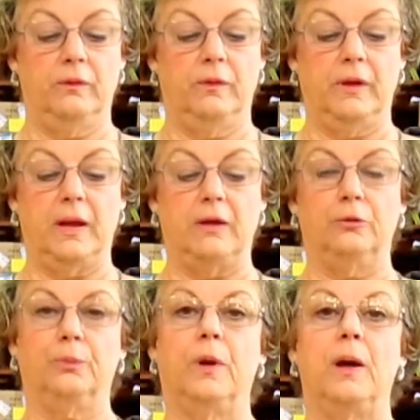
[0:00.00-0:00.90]
that has
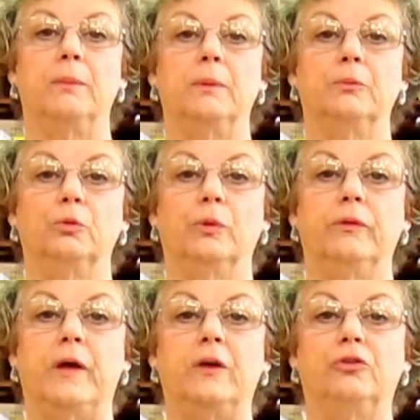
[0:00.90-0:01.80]
problems with
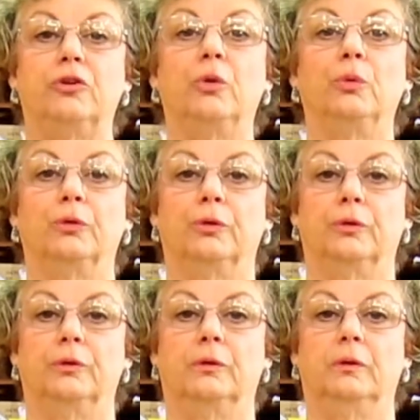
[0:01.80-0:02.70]
that shoulder
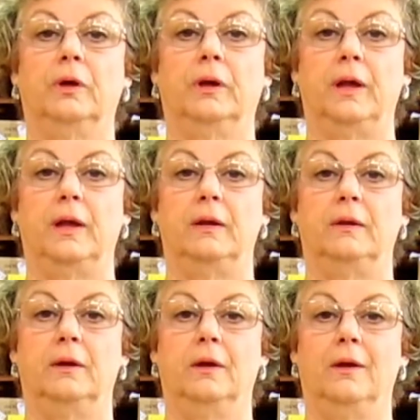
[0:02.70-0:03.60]
again.
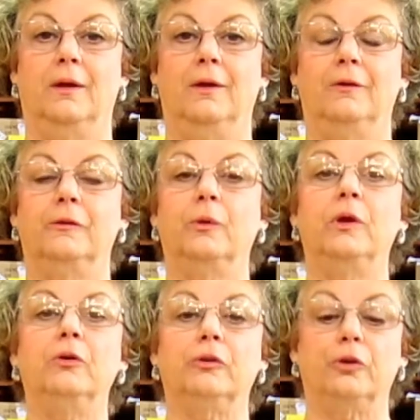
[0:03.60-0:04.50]
So
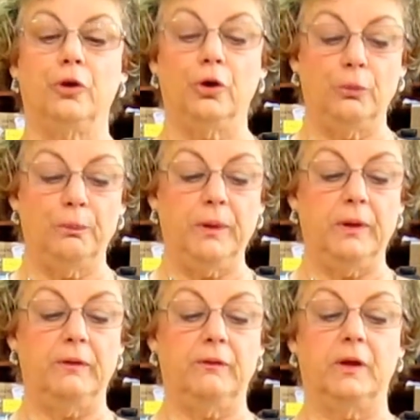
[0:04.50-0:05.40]
here's a curved
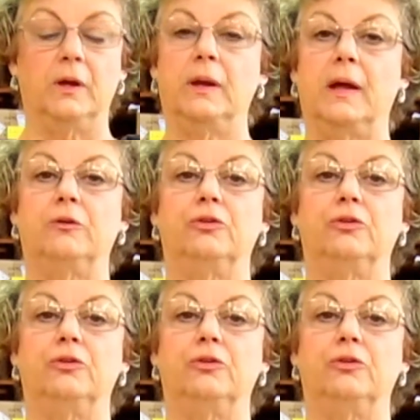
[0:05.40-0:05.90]
bit that allows